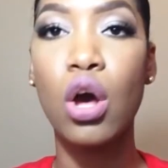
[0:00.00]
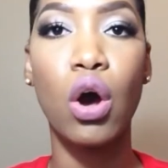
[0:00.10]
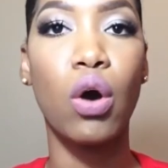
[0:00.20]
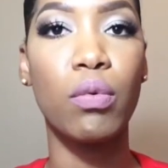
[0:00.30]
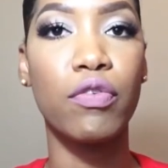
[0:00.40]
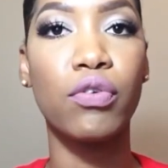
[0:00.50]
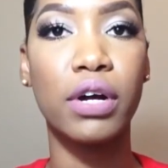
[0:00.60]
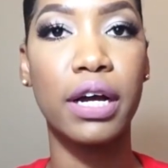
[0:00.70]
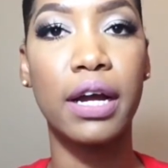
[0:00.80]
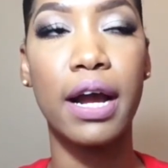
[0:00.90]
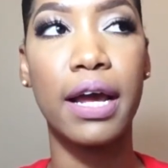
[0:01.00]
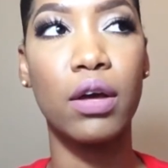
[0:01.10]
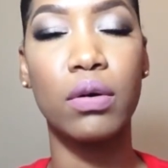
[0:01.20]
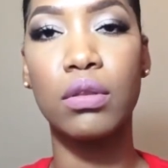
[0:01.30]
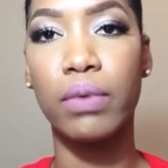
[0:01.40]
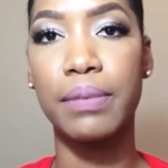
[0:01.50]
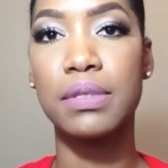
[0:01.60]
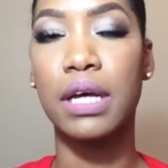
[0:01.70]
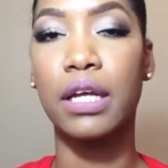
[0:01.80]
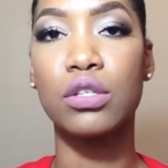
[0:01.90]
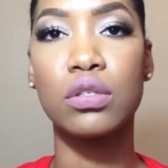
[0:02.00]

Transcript: Oh, before I go on the website.